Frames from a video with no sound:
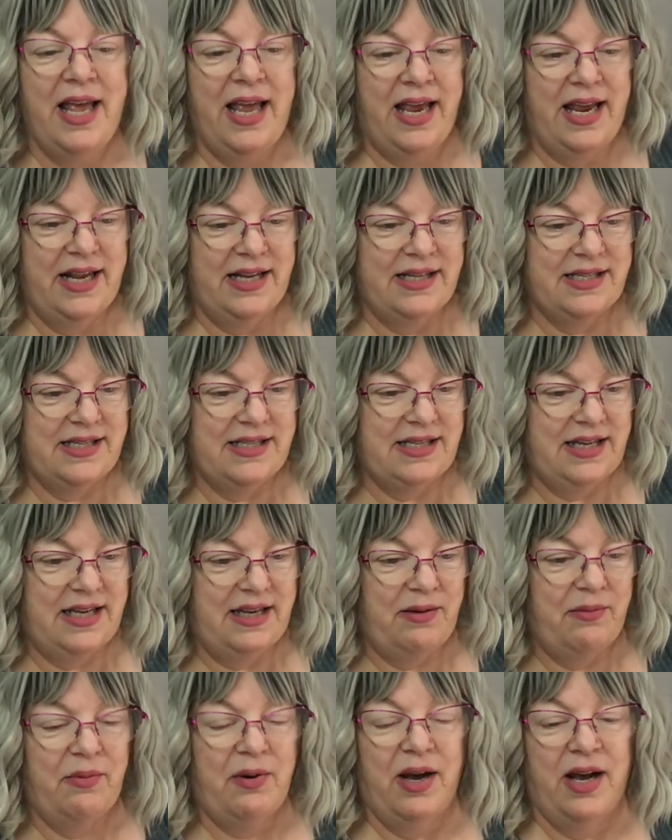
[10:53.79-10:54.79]
and
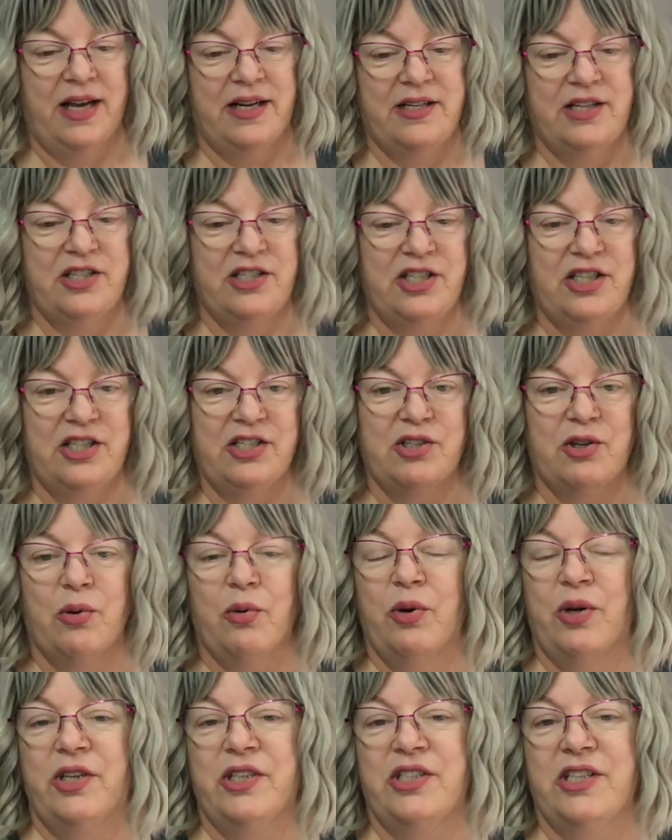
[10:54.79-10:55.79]
see what she's
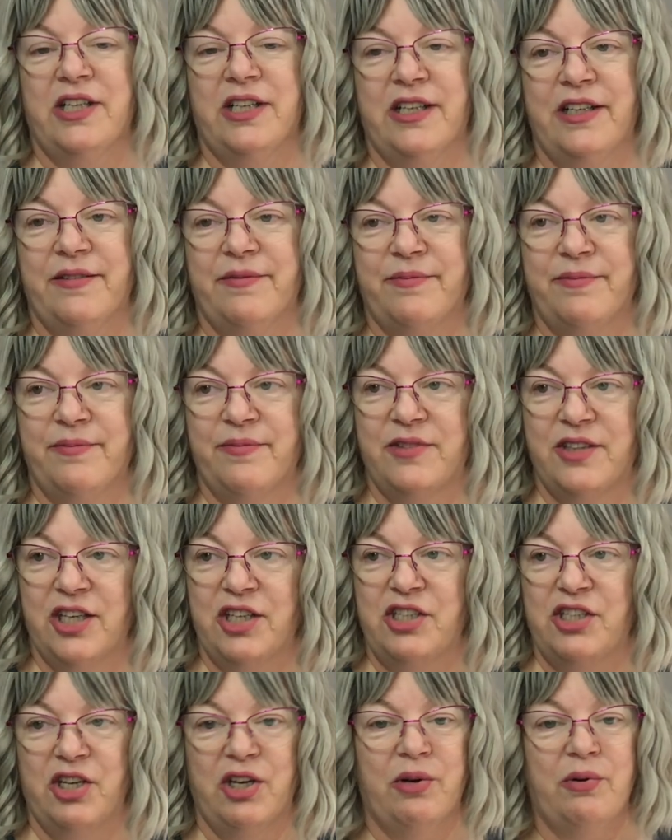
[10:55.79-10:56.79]
going to
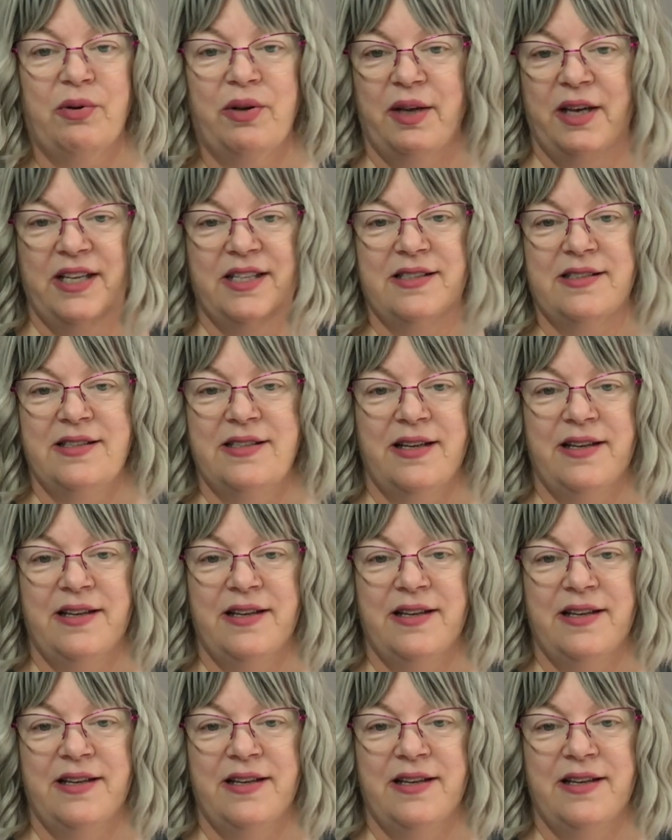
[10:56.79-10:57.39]
do, because